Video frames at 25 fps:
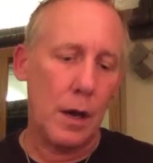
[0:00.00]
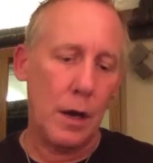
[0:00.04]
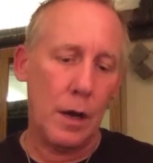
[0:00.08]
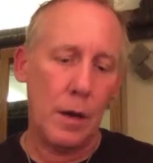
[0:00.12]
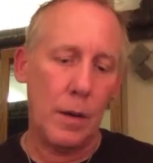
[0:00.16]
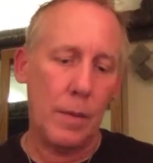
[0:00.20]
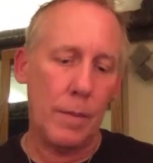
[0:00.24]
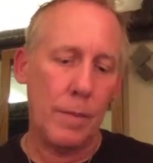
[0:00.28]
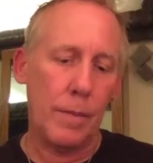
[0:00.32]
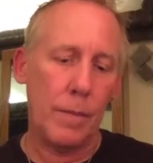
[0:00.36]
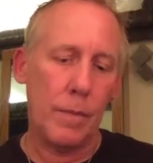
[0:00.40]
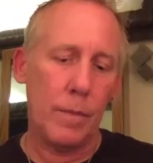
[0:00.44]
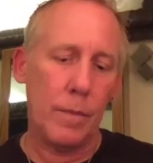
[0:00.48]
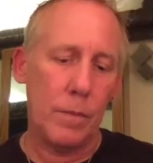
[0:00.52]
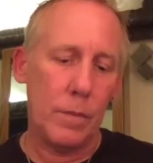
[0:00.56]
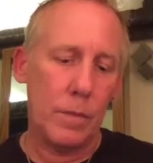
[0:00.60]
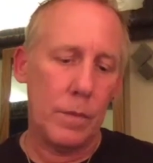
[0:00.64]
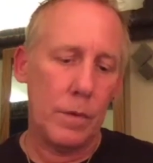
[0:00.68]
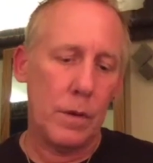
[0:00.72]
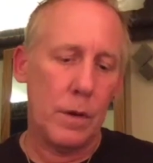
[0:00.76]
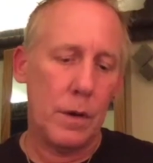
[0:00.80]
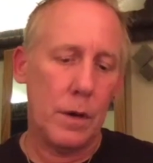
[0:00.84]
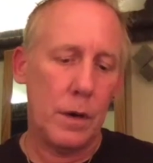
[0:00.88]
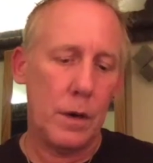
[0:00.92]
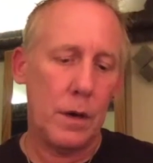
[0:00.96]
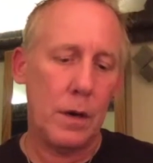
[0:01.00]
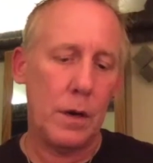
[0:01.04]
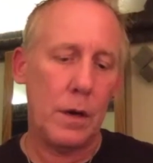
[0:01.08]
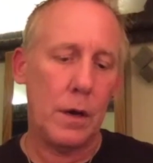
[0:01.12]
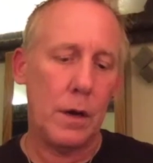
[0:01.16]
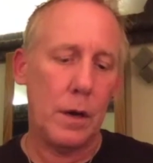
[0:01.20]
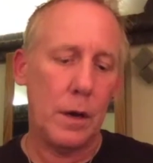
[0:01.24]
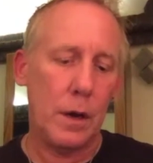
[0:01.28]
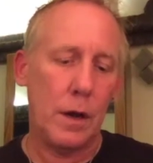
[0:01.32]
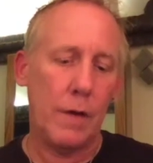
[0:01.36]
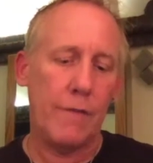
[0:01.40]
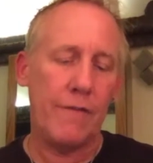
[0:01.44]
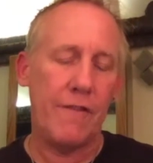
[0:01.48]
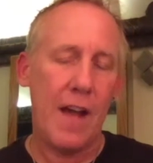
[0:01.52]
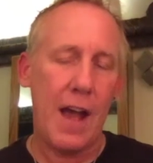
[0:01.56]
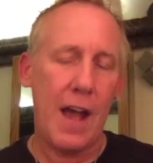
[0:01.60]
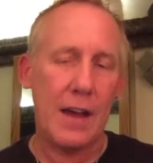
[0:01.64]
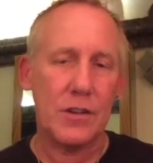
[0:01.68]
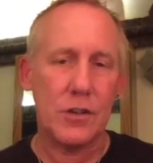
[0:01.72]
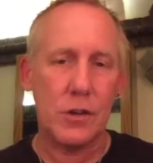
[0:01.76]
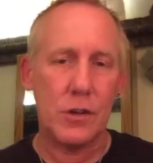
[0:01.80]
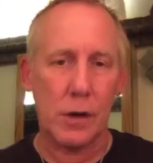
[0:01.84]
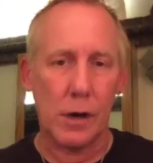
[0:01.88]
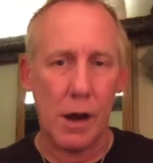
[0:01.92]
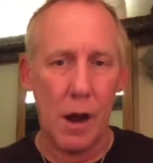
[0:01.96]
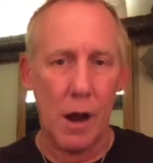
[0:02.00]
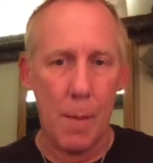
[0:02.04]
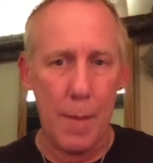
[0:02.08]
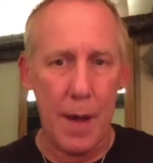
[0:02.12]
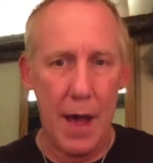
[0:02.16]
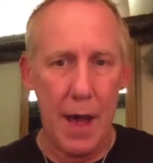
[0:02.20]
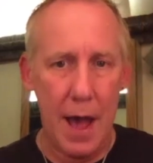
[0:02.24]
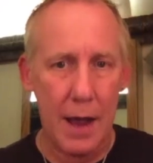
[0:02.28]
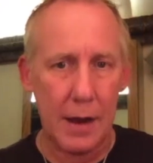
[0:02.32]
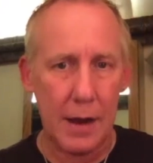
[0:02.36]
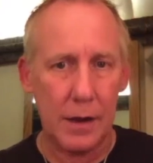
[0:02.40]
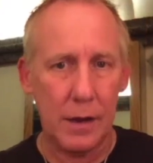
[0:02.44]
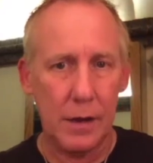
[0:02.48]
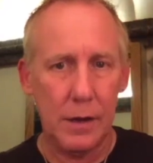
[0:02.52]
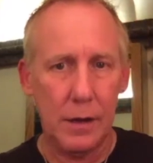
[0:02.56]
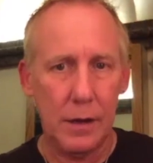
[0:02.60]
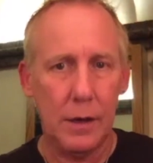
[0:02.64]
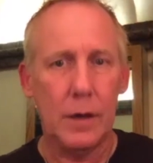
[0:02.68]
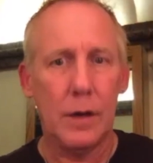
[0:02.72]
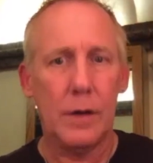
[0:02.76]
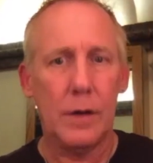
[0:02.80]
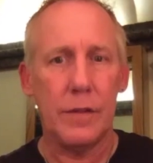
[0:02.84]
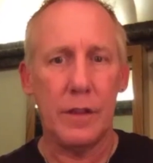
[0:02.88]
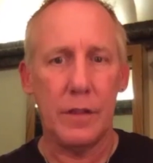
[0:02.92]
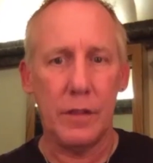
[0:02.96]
a faster comeback